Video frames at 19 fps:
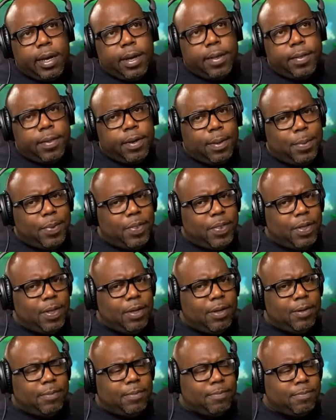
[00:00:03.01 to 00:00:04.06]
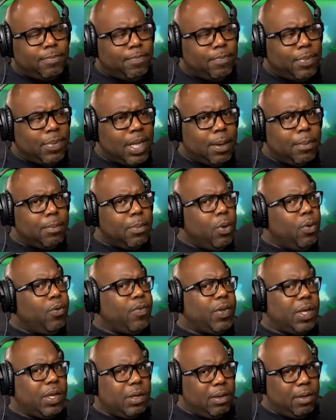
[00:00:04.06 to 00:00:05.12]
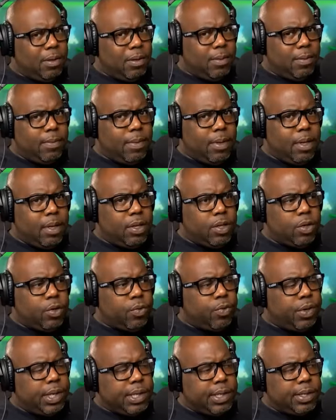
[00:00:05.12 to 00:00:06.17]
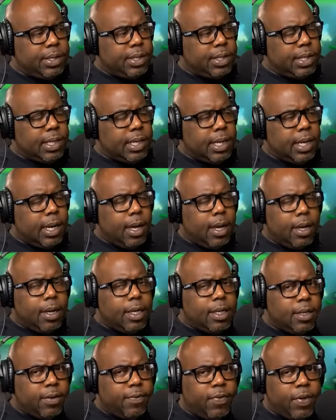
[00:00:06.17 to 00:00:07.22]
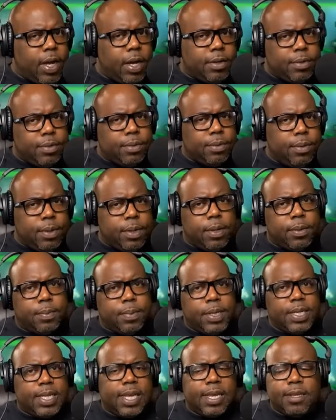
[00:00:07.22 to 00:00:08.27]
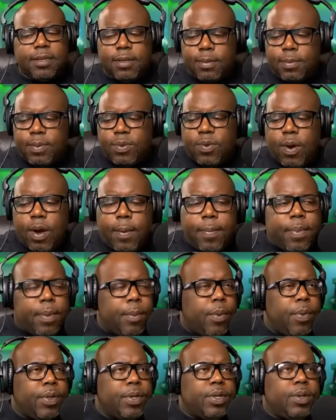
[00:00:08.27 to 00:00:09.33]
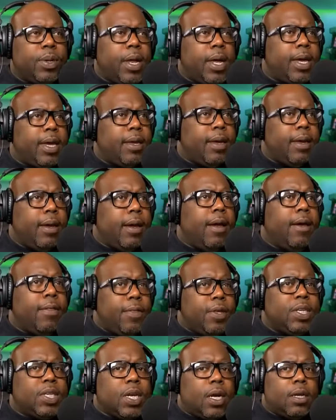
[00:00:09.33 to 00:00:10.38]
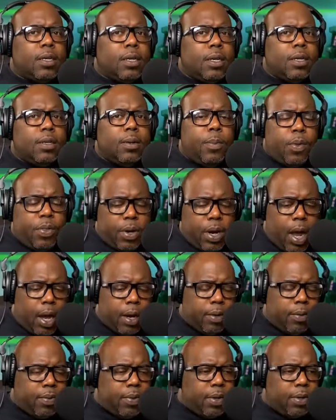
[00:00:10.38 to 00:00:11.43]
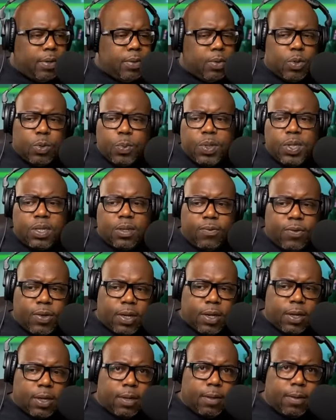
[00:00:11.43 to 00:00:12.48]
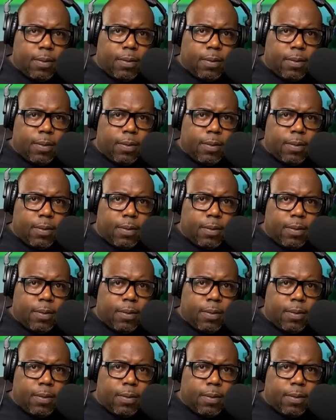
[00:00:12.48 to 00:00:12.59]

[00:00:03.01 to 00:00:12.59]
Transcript: The name of the movie is Grease. Listen, if you guys are new here, please like and subscribe. The more that you like this content, the more that I know that you specifically